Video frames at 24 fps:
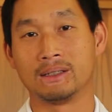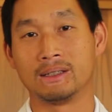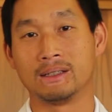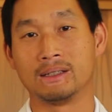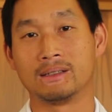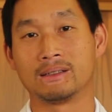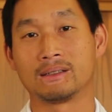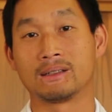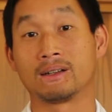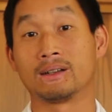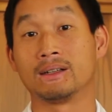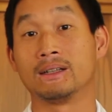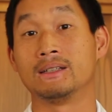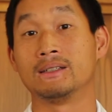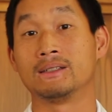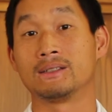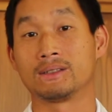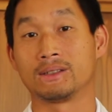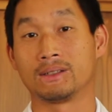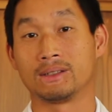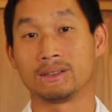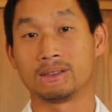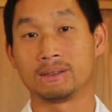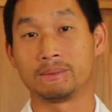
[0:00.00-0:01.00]
is our
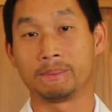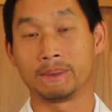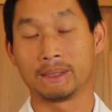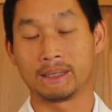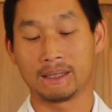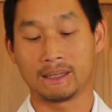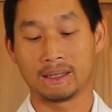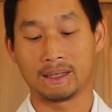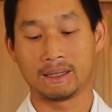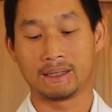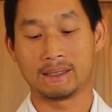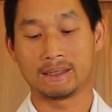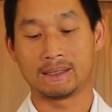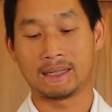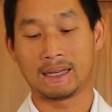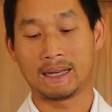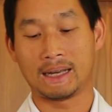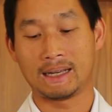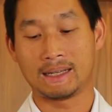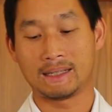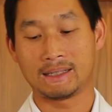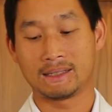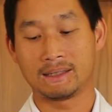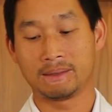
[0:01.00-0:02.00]
inserts, because
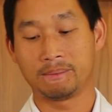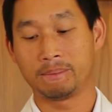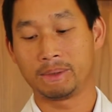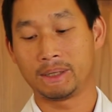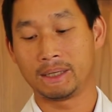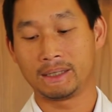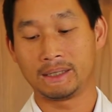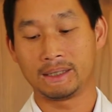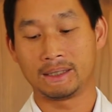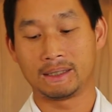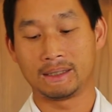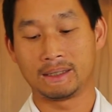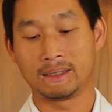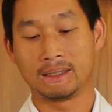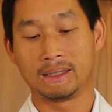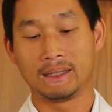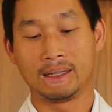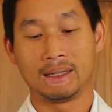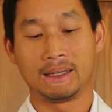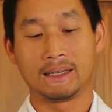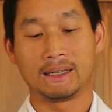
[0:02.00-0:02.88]
as the bunion